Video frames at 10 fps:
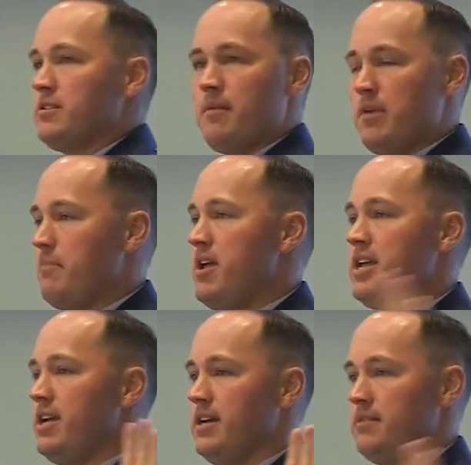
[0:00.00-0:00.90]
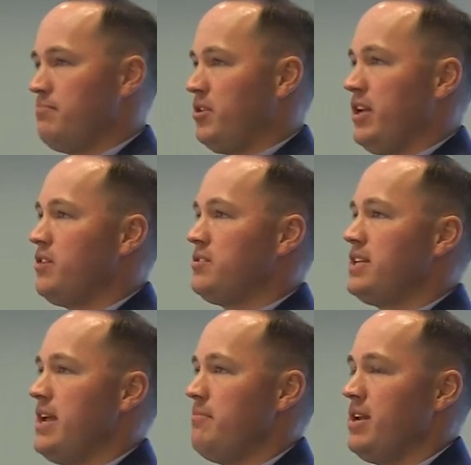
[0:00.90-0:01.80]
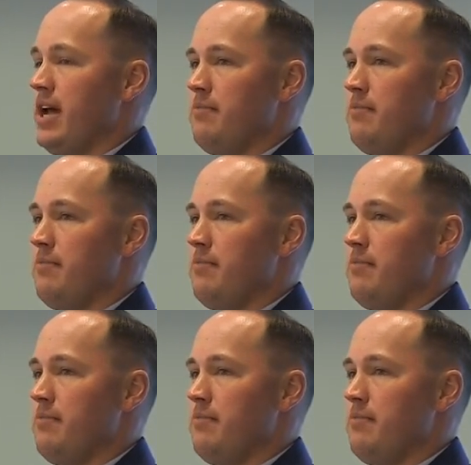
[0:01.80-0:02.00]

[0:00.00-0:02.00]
I'm not making a political statement.